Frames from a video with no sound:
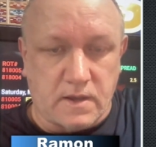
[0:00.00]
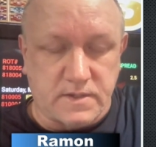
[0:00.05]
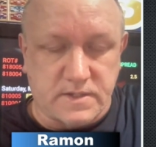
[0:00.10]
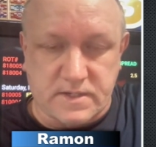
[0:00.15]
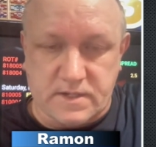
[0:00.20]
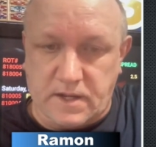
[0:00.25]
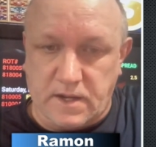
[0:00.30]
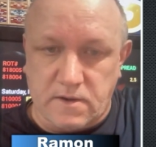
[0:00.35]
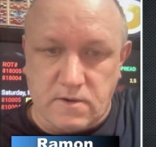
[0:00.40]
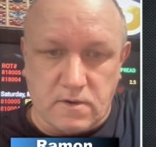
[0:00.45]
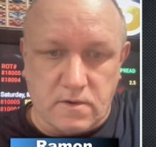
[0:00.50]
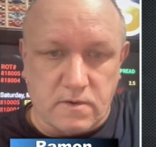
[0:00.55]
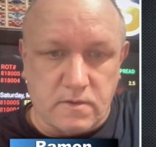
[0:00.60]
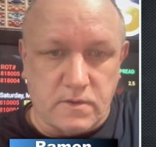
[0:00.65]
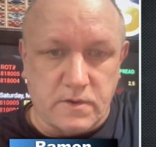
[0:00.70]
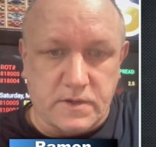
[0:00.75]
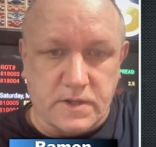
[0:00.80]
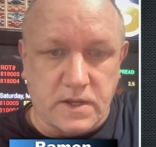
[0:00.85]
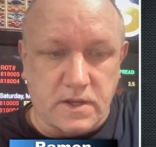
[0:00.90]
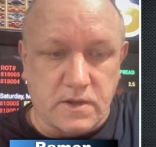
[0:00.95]
Skinner
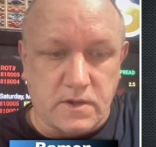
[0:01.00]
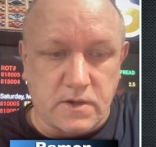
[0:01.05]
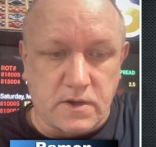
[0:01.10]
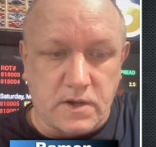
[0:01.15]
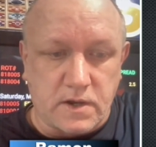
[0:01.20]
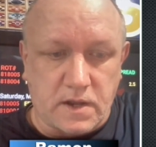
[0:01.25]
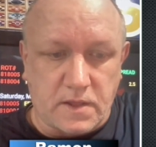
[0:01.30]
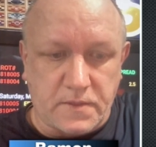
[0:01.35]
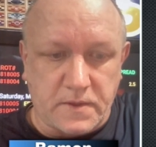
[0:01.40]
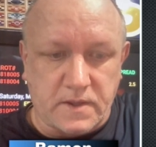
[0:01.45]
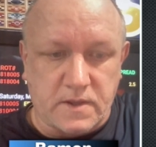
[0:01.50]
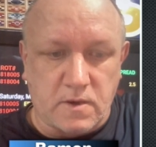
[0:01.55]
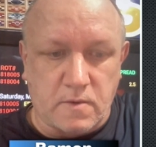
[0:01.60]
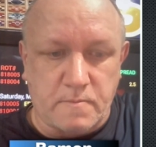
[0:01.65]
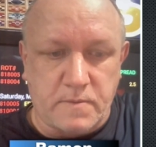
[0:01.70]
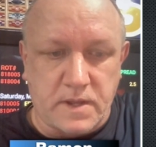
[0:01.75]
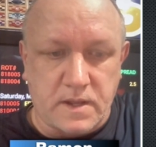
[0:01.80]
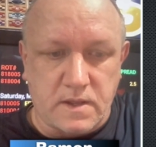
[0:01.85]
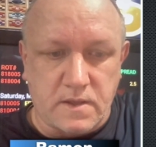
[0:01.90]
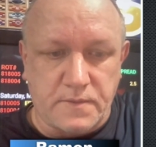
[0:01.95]
looking good. I think he'll
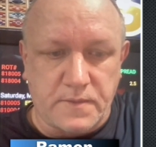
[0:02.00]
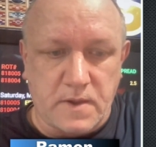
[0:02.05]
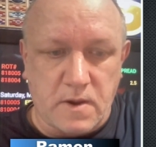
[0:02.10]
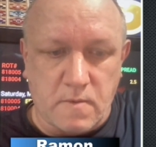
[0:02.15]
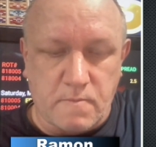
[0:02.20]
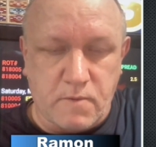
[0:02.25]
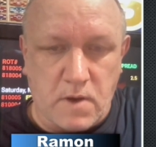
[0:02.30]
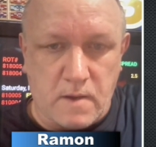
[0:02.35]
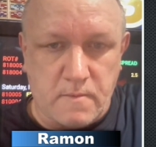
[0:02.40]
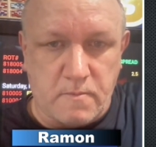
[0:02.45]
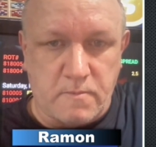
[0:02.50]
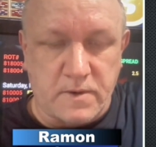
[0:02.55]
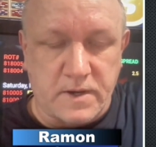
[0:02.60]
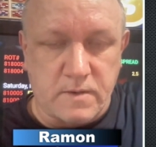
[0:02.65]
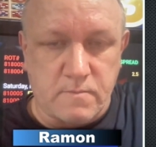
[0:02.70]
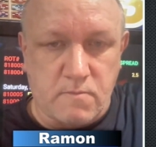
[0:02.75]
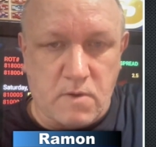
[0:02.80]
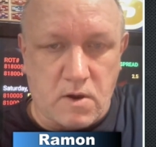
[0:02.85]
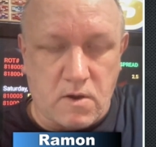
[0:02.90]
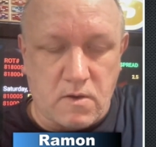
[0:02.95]
be in there probably
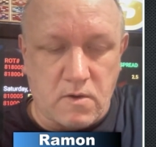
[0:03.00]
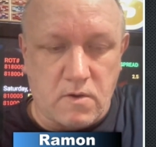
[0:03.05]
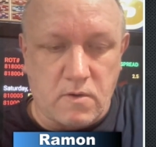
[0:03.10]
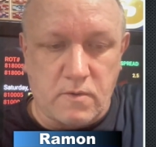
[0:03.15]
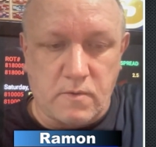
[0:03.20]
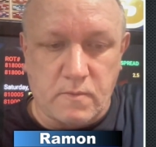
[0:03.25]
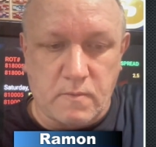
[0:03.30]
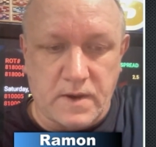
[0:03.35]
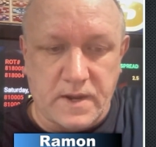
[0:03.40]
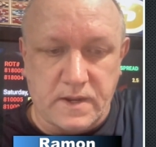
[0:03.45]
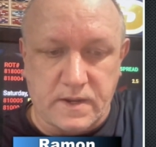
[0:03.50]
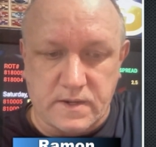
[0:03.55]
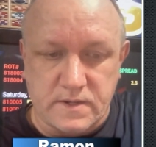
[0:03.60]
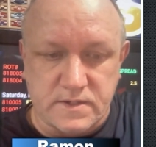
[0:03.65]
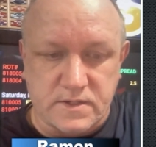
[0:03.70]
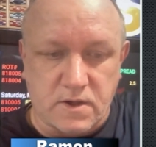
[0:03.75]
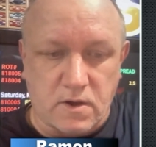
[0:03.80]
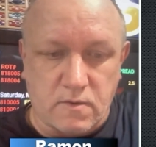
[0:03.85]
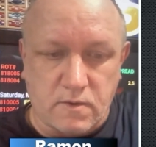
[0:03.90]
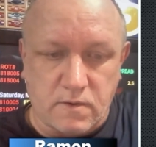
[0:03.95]
tomorrow. The way
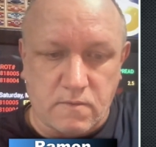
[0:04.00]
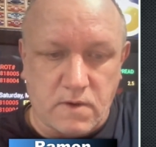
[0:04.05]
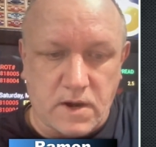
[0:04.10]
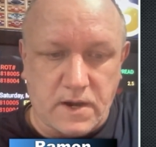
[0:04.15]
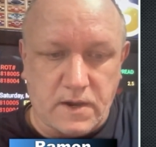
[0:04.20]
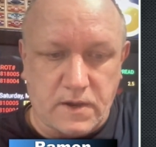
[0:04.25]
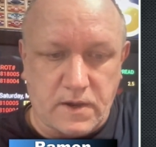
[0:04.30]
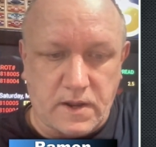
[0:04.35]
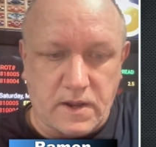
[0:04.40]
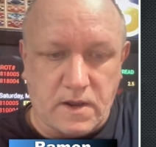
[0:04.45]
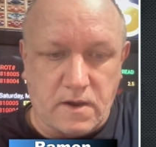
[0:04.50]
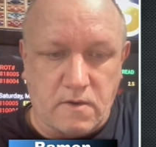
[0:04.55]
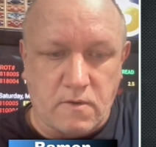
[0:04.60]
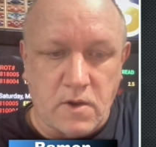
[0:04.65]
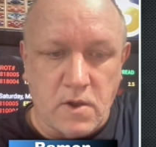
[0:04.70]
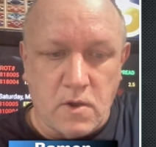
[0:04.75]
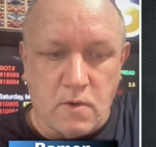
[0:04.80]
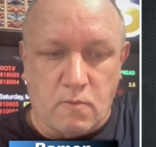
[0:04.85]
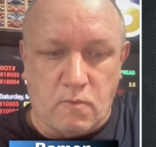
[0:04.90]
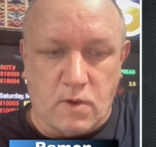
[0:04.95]
he's going right now,
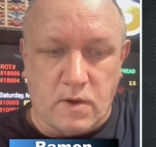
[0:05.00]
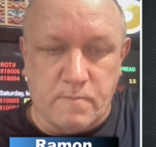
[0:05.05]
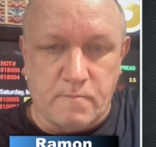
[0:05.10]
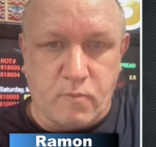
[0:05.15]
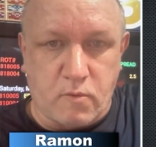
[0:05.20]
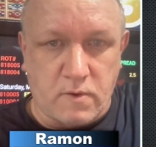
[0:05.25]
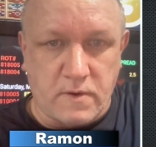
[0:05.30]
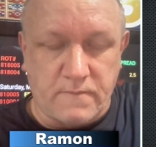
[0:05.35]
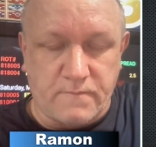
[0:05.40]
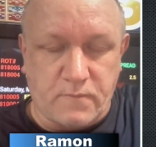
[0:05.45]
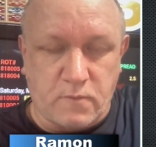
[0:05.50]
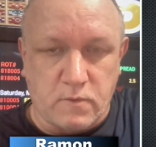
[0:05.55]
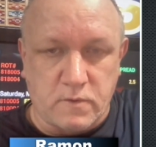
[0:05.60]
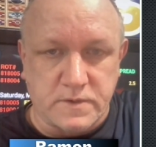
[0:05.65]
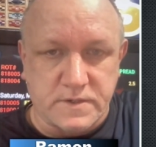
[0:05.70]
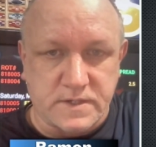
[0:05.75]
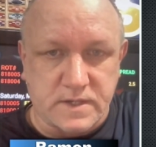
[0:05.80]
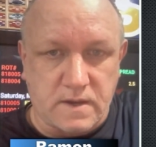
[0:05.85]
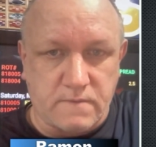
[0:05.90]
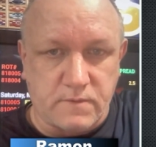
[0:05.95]

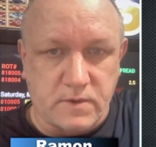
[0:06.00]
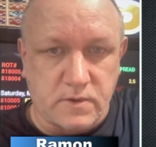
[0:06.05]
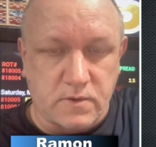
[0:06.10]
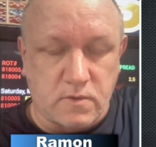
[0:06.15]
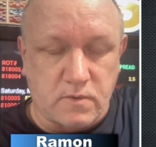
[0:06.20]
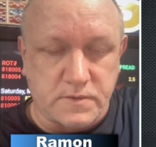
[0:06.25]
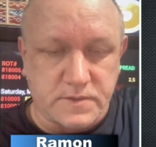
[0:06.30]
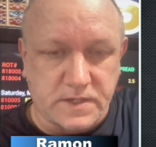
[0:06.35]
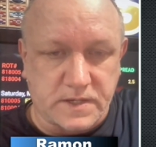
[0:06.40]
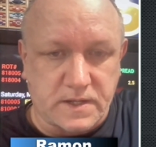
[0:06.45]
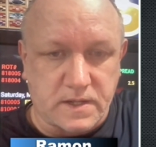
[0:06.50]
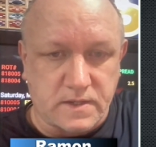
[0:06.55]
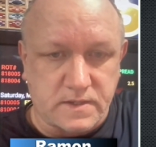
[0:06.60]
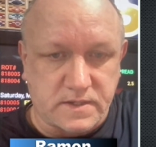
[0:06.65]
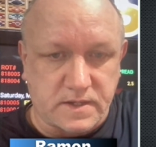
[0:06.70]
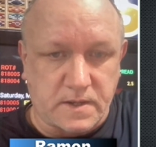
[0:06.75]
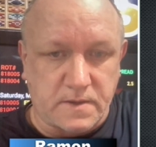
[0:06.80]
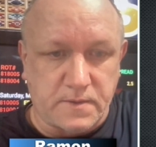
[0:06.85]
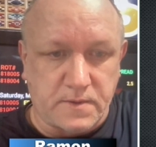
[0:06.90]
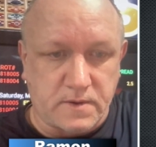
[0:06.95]
1.47 goals
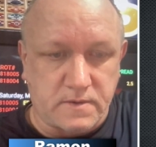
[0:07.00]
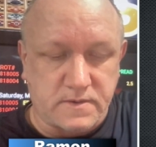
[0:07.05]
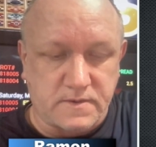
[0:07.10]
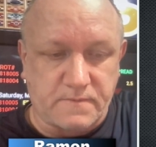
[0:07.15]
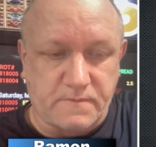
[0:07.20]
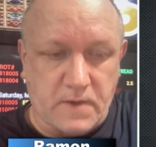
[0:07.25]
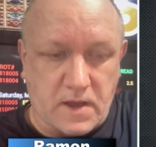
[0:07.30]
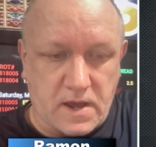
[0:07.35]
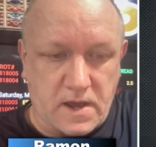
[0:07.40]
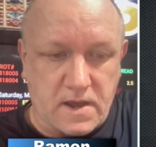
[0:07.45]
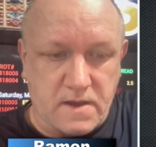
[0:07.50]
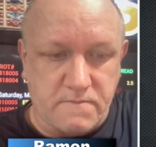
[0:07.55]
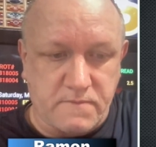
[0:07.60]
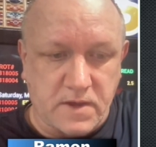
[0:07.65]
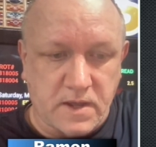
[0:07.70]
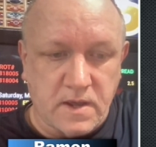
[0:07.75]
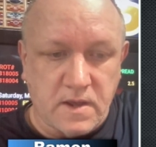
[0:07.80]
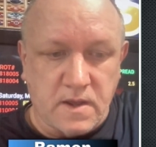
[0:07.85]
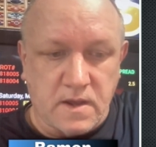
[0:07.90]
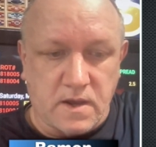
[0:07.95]
against in those 5
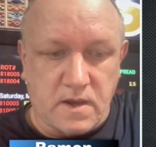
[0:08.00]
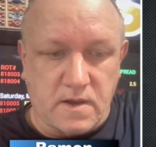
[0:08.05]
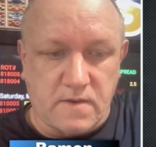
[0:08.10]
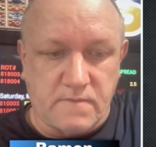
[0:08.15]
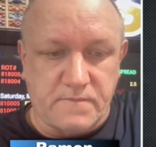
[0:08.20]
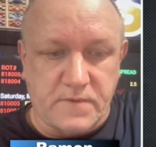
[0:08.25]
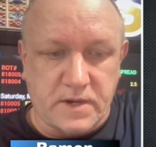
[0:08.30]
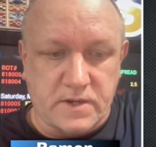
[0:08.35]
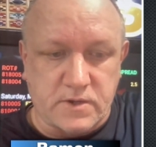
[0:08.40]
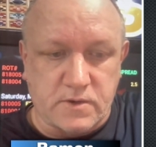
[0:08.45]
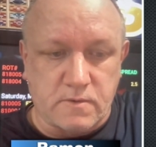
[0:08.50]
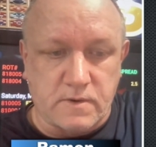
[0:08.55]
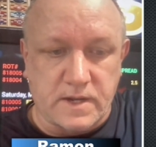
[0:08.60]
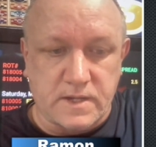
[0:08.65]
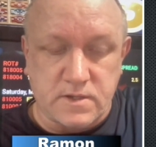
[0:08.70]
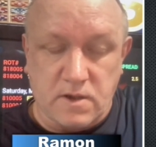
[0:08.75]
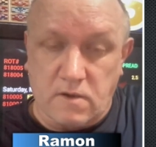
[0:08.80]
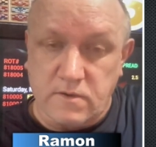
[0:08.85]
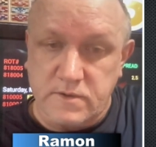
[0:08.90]
victories.